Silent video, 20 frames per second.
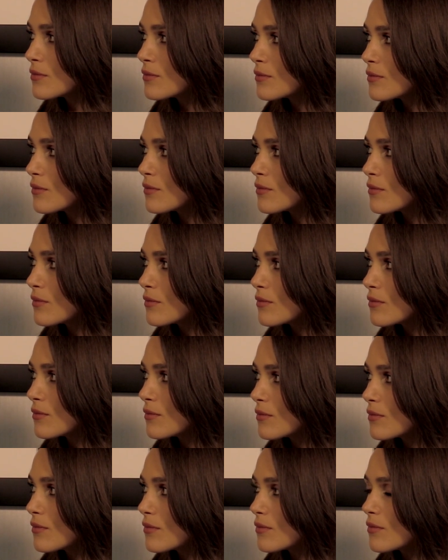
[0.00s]

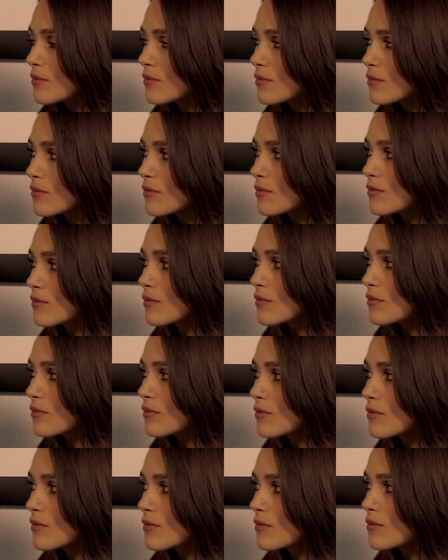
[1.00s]

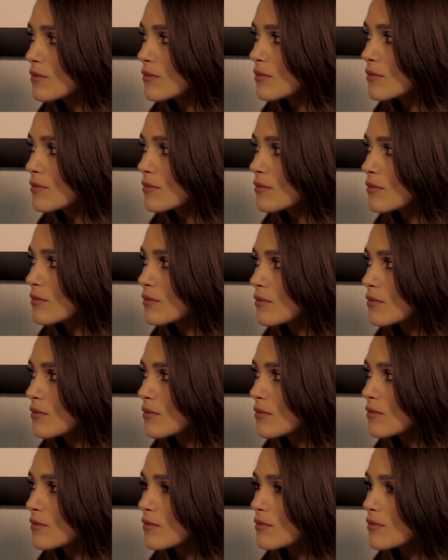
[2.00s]

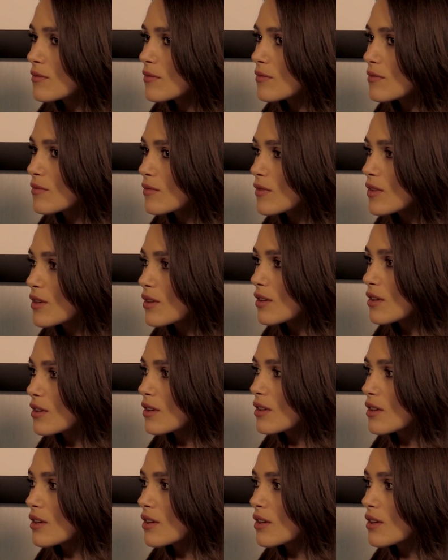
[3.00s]
[no speech]